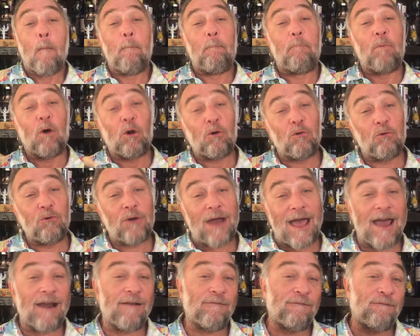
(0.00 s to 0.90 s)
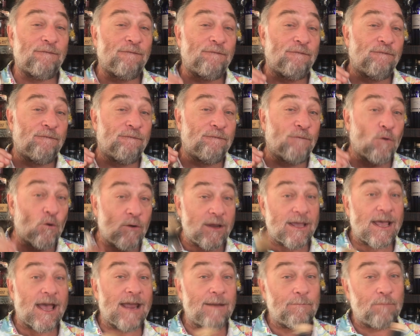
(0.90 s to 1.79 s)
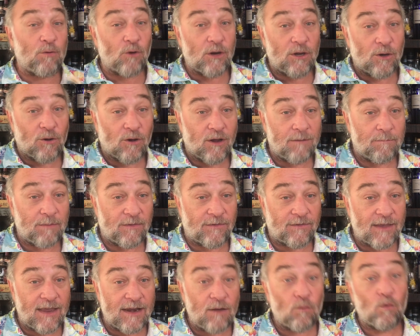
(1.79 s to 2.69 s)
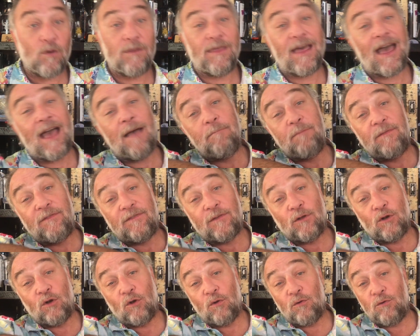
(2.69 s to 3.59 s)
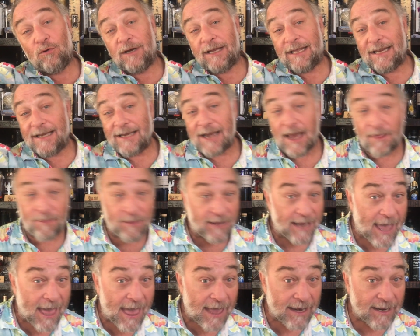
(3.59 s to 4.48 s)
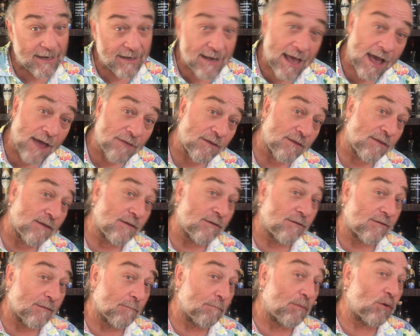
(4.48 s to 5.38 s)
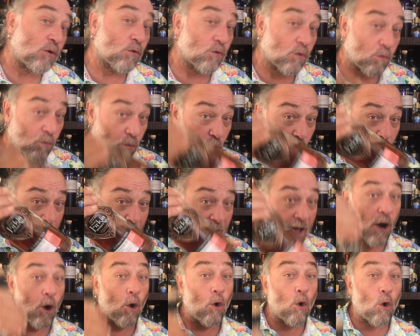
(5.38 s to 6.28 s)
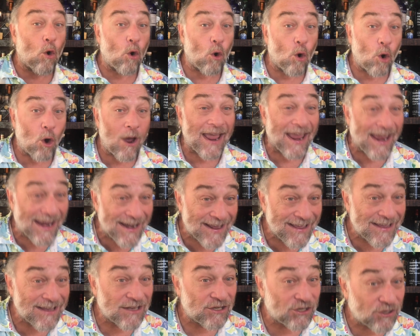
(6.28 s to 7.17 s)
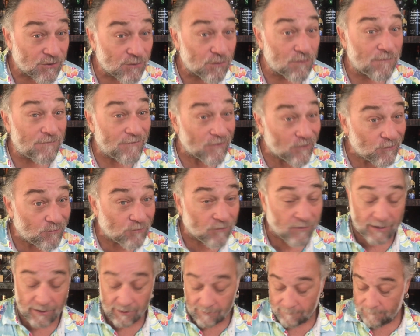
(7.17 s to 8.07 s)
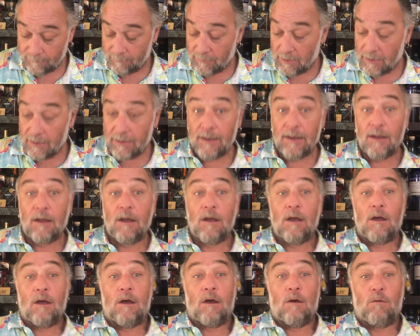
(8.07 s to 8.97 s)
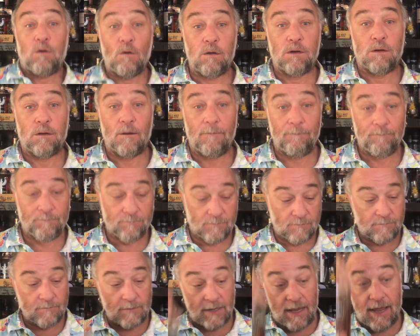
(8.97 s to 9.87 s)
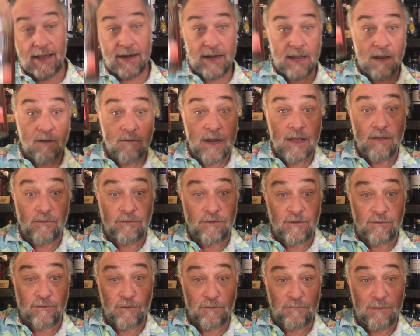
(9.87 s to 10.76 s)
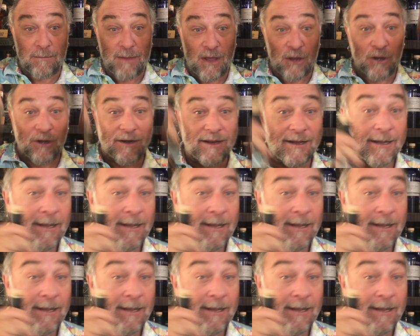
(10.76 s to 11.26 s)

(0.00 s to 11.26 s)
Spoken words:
Bottled at 48.9% with absolutely nothing added other than some pure water or any chill filtering. Whew. And here it is, just off the boat.